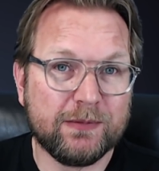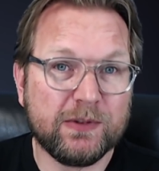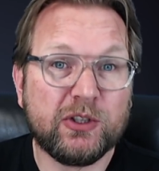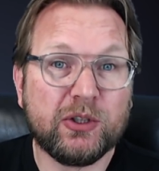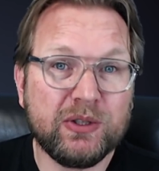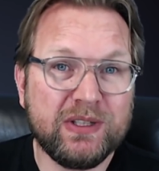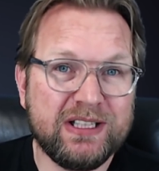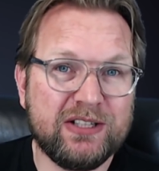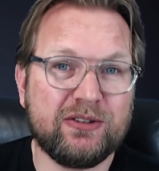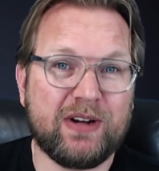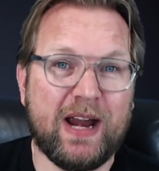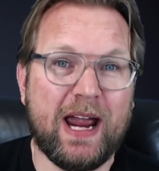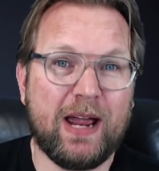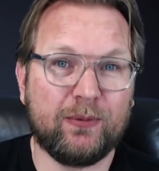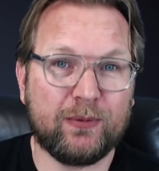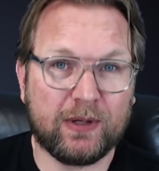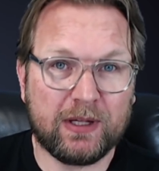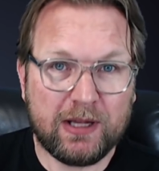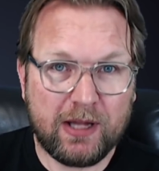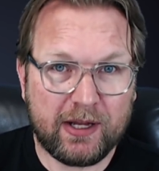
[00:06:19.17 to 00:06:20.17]
you need to
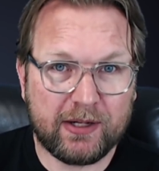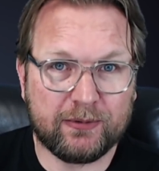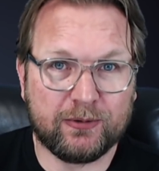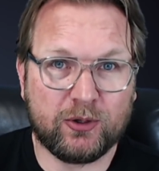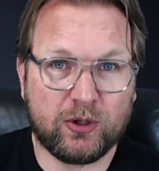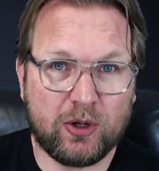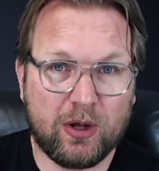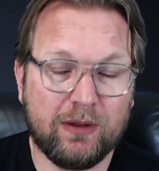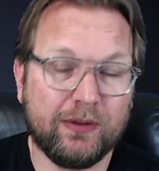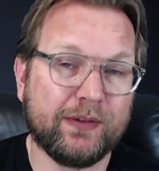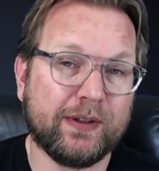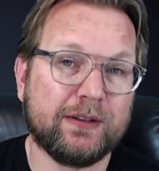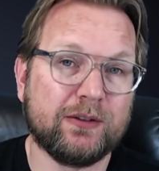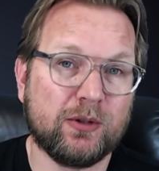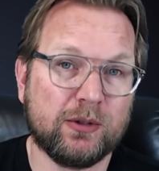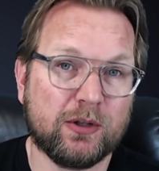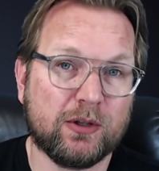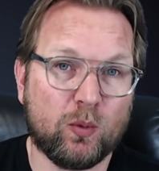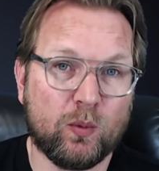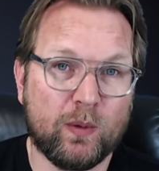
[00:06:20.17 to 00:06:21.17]
have a lot of content
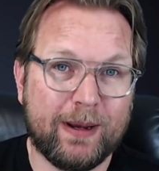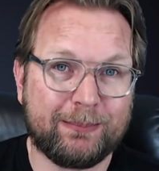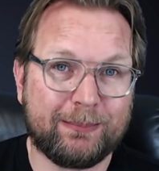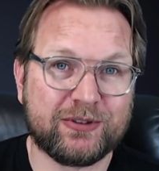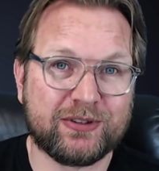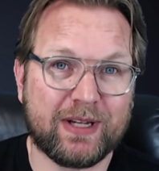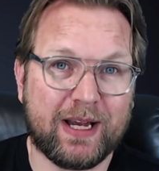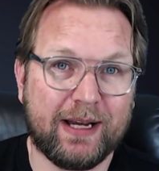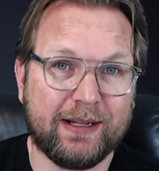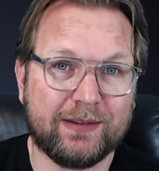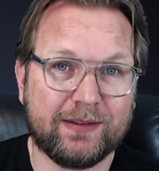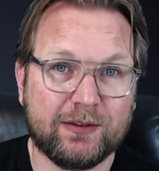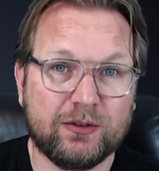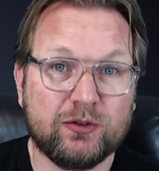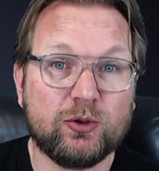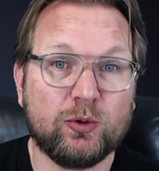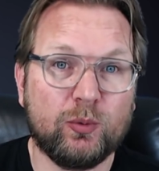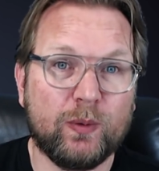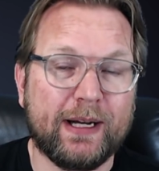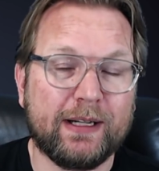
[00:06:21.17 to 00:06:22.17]
on your website
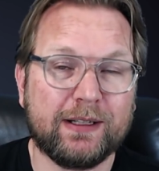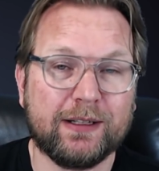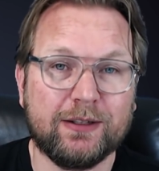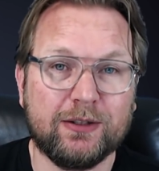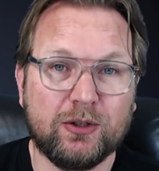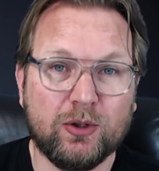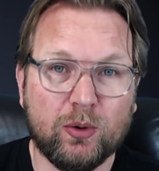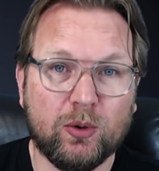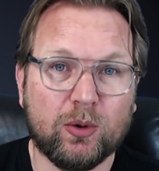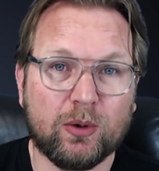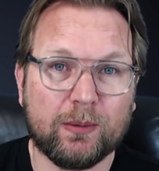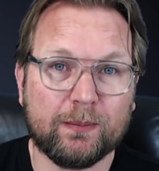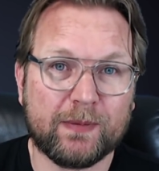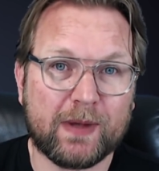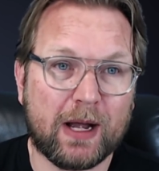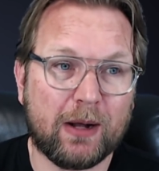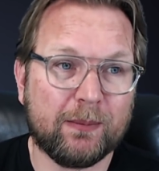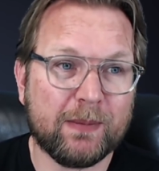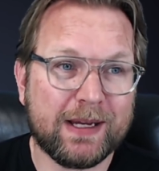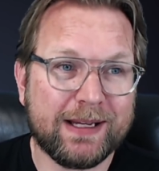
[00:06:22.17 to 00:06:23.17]
to rank in Google.
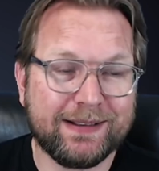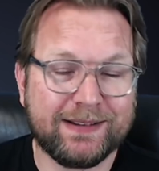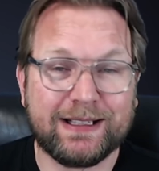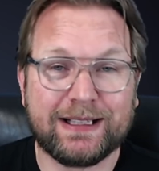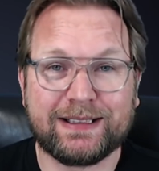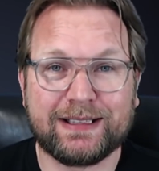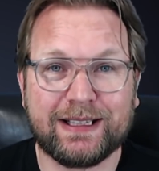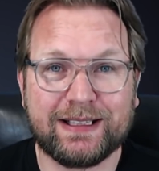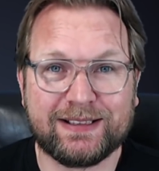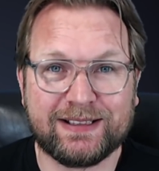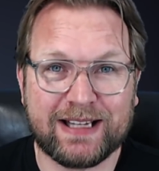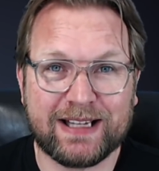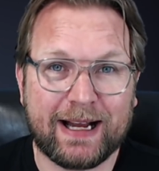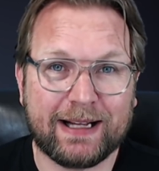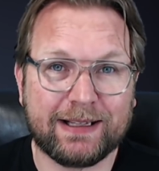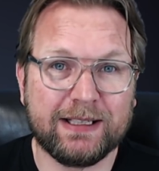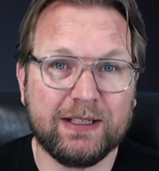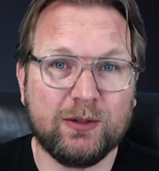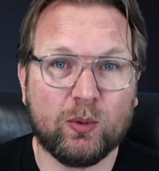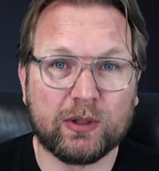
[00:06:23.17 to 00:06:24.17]
Now, that's
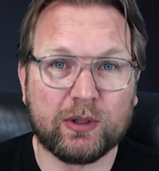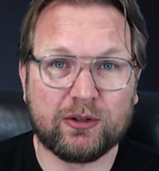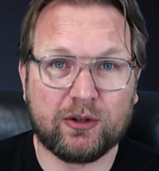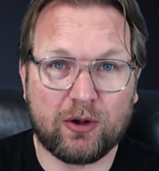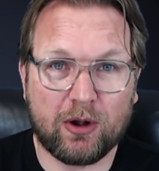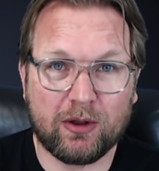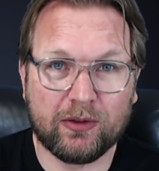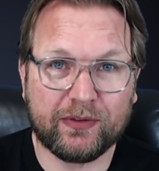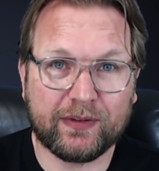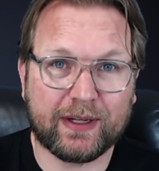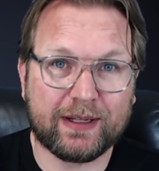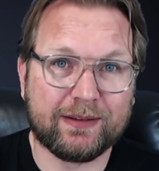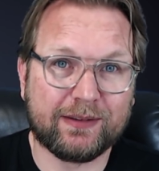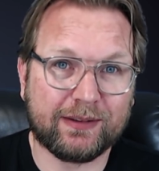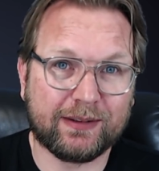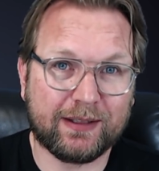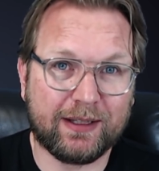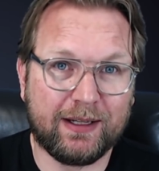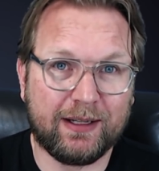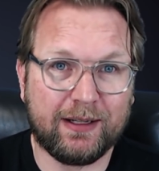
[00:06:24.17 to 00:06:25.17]
exactly what
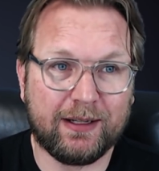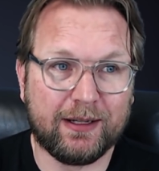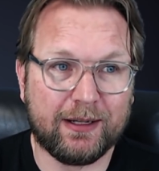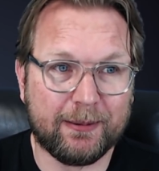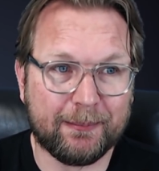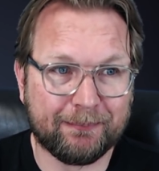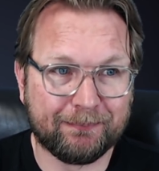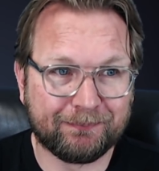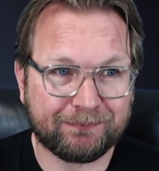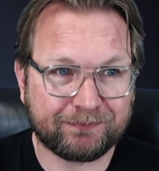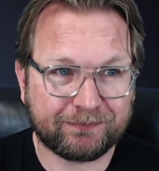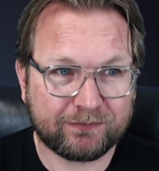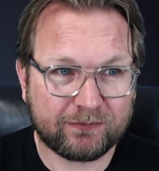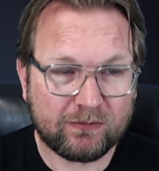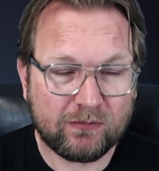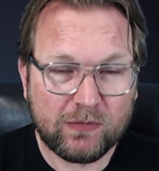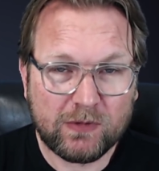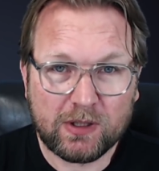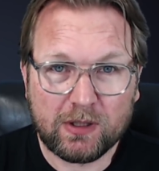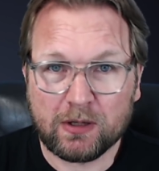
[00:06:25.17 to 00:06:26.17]
Content
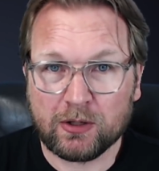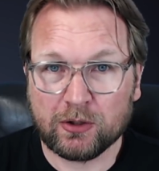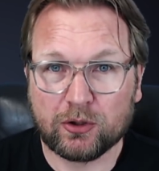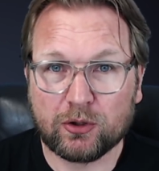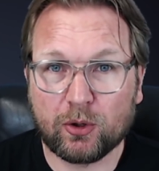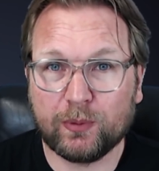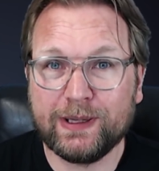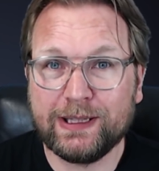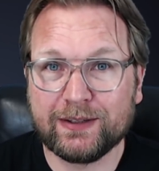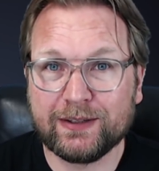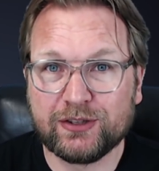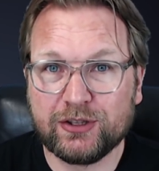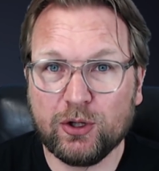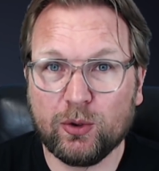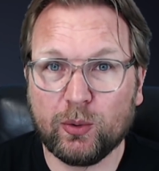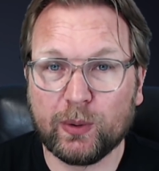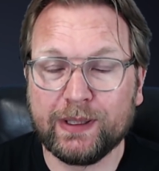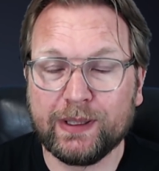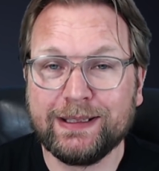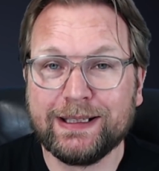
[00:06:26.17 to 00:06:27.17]
Gorilla is
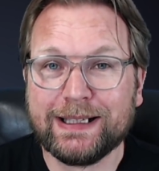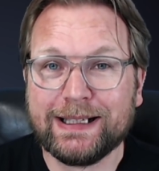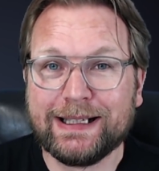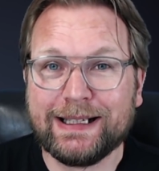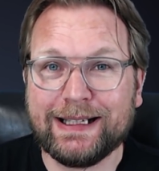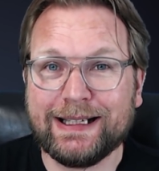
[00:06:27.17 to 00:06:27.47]
doing.